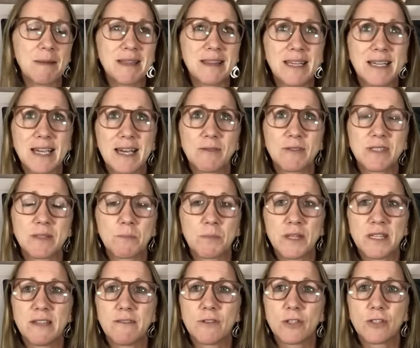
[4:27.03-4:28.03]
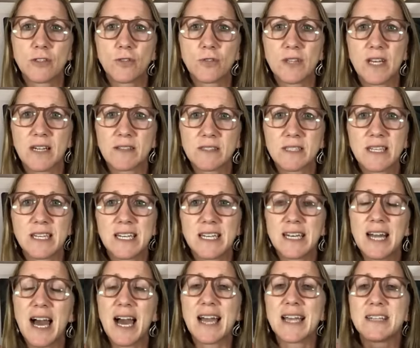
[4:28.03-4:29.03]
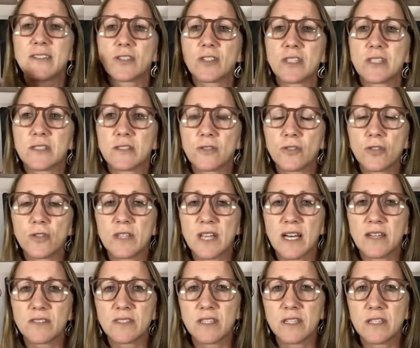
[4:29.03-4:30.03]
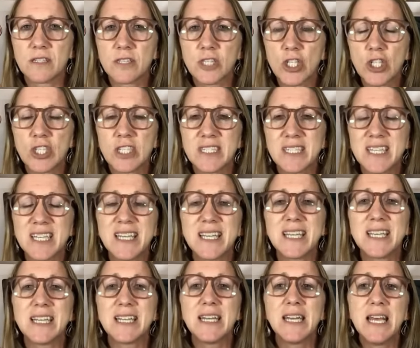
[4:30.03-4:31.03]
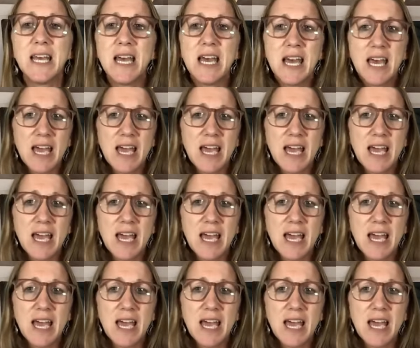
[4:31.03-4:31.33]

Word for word: I think I was a believer in 2009, so this is 2013,